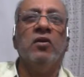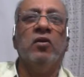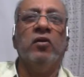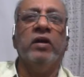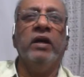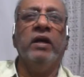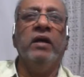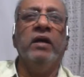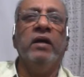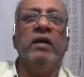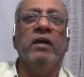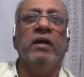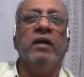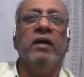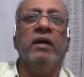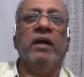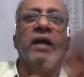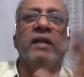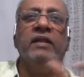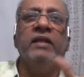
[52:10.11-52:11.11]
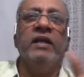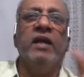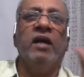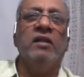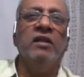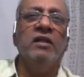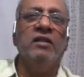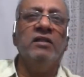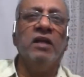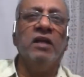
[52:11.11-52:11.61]
Okay. The
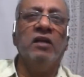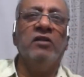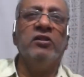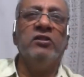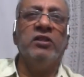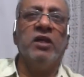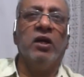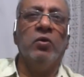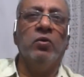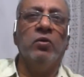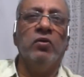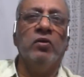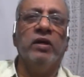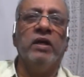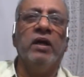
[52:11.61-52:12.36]
other is ultrasound.